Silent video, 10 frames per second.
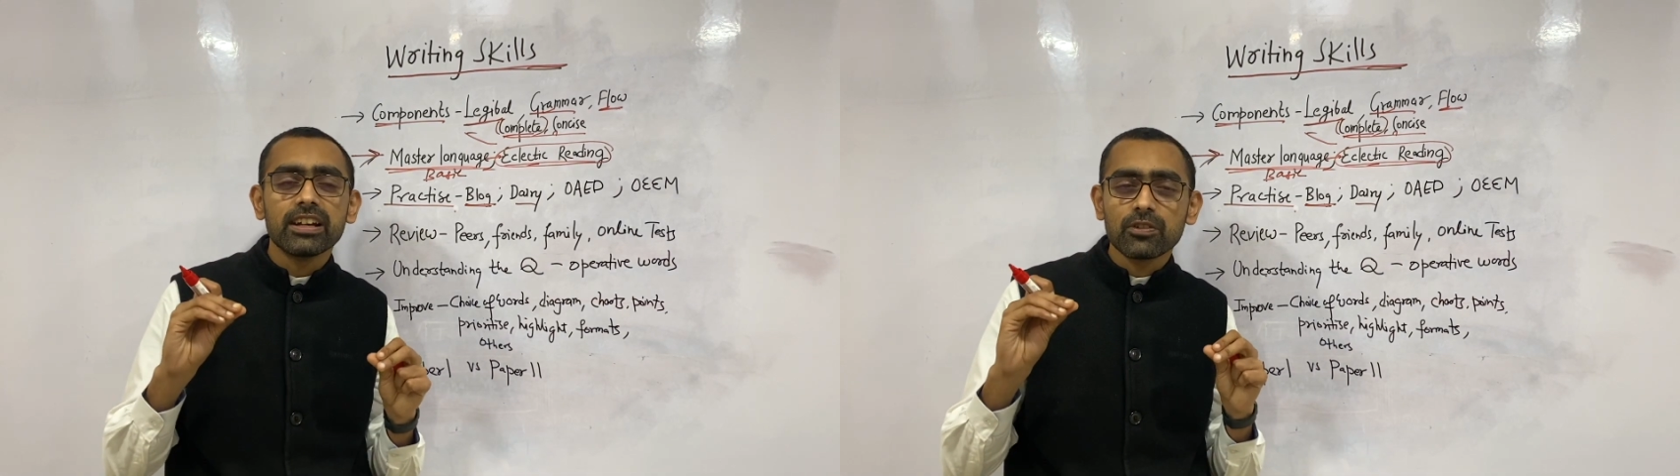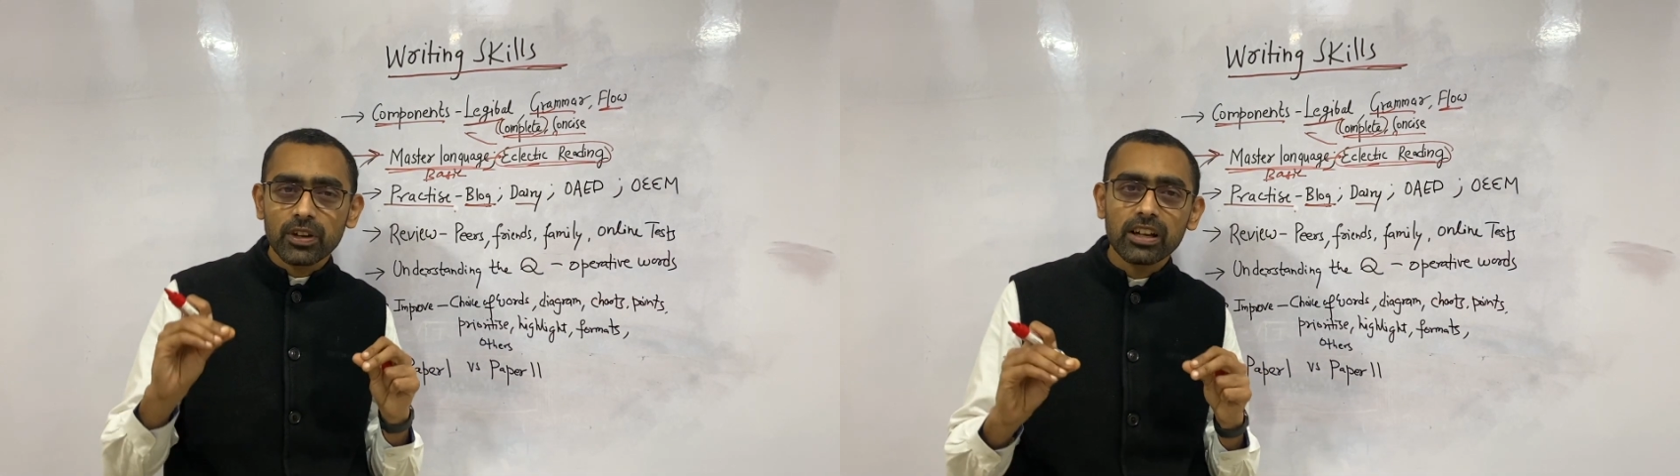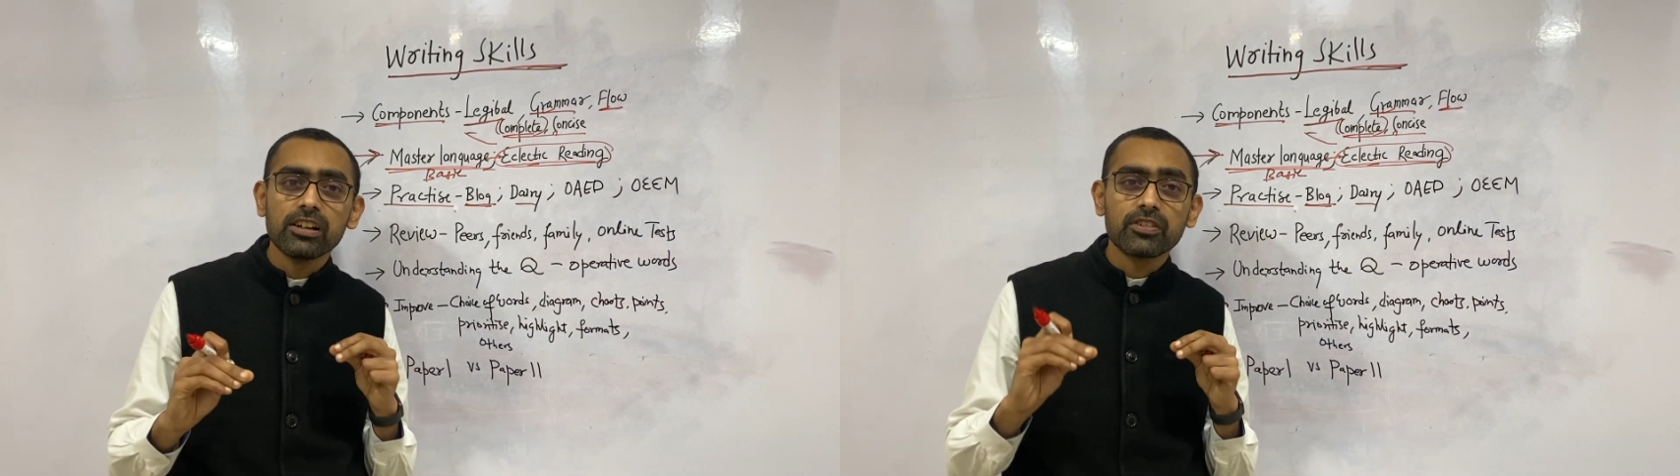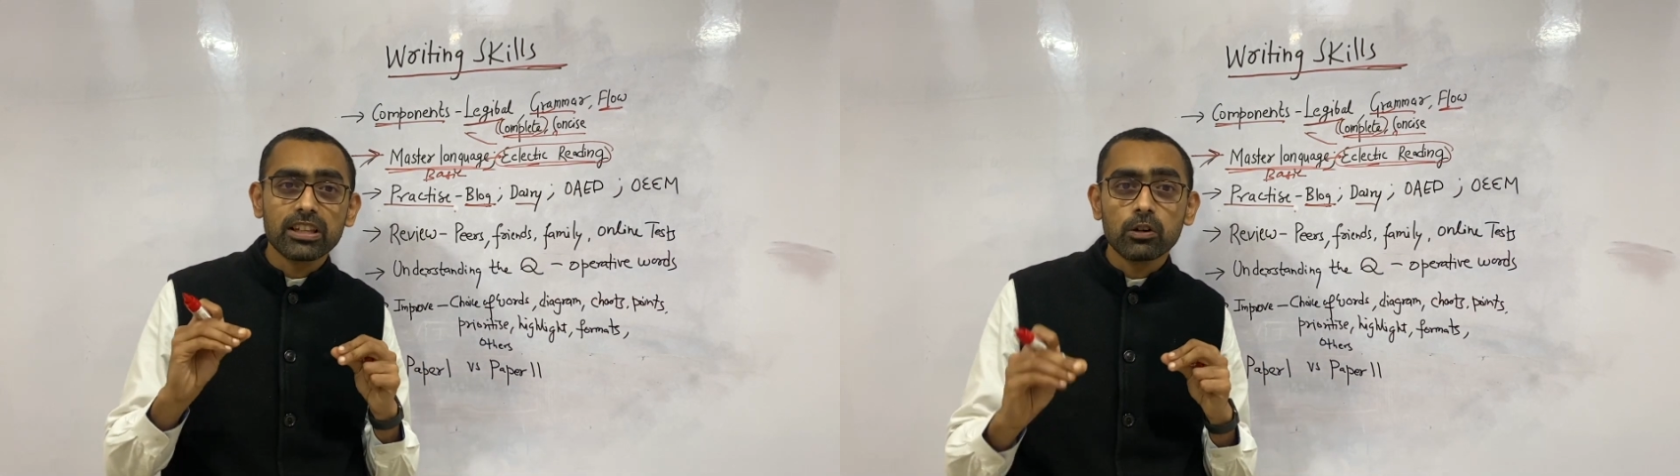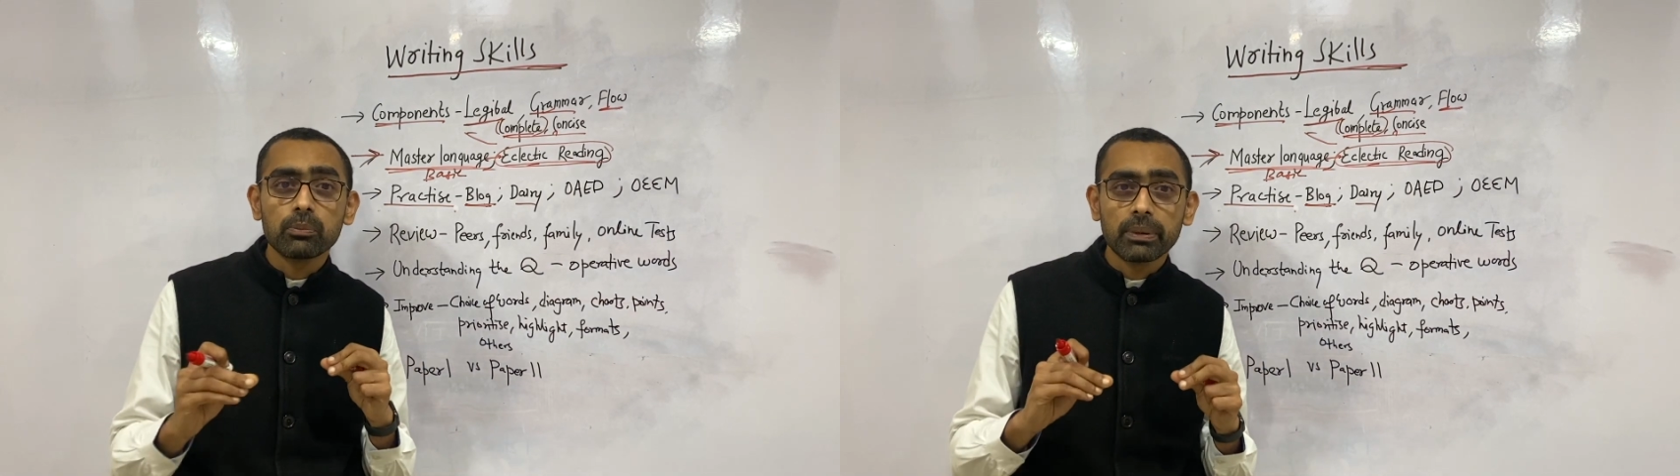difficult
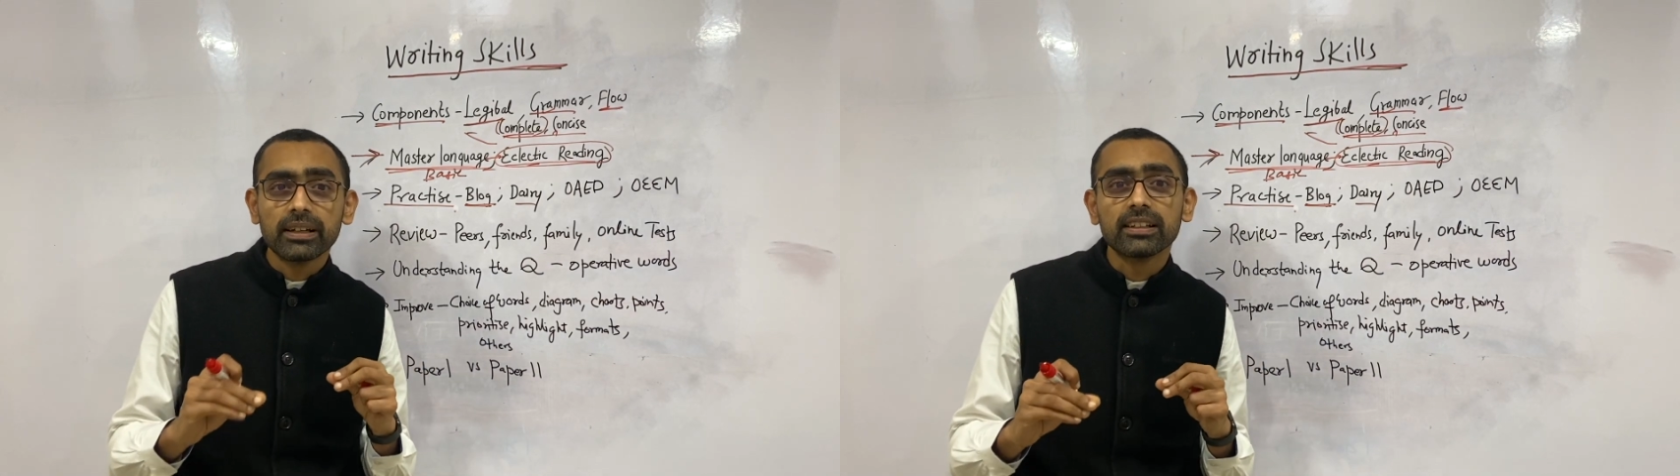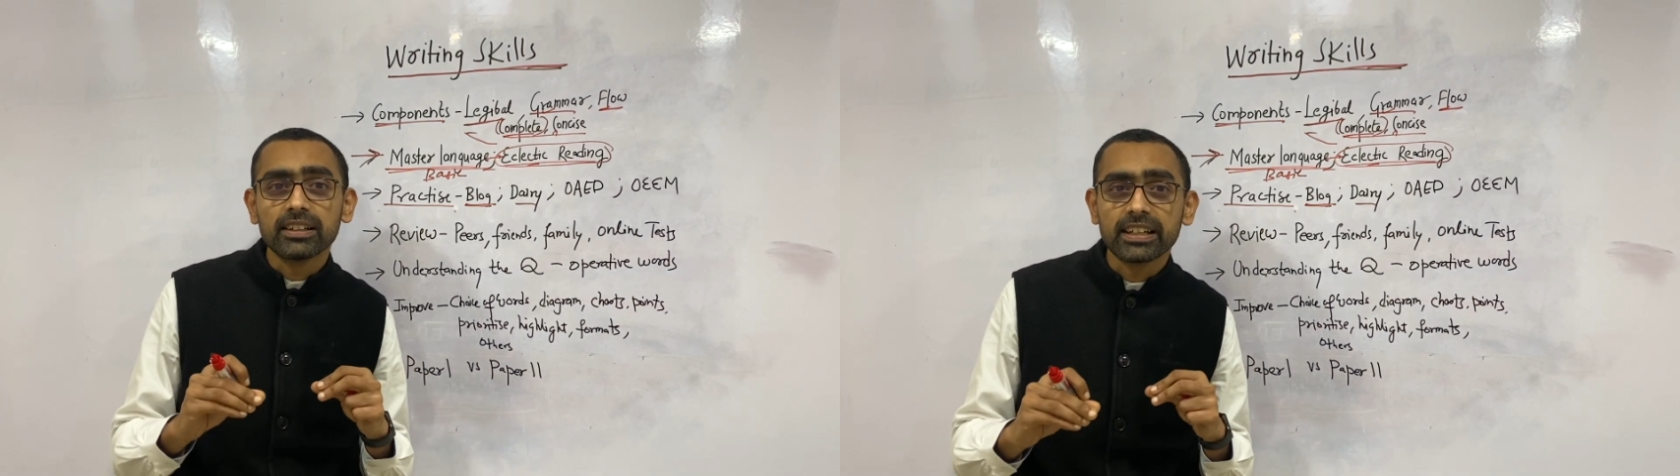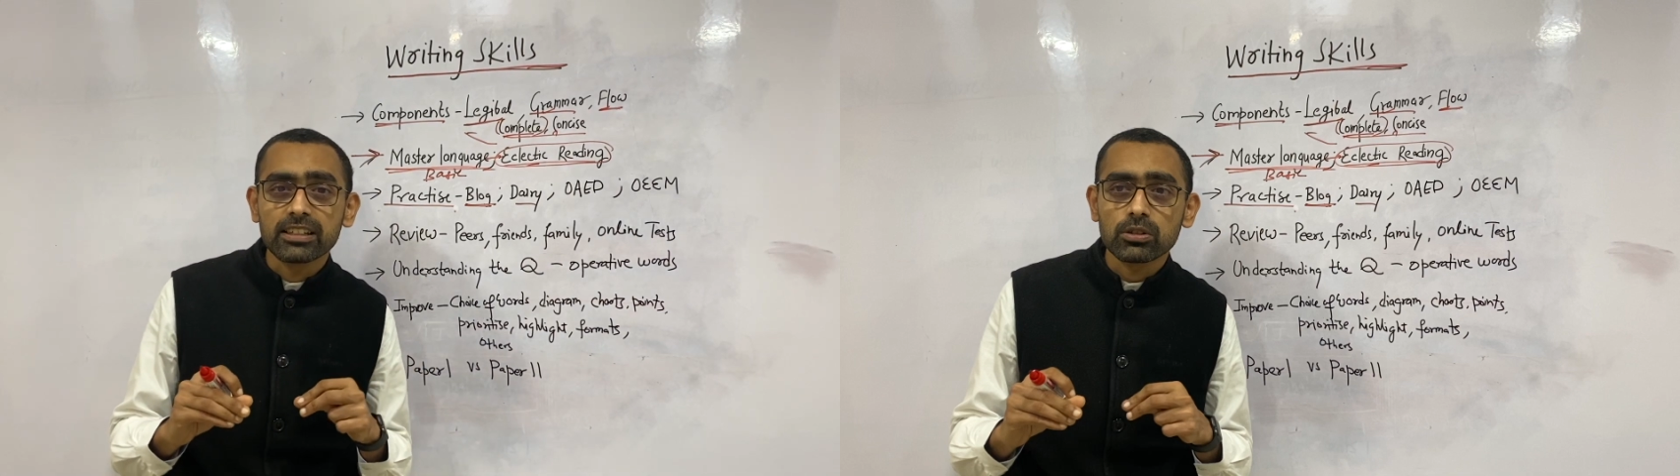without peer learning.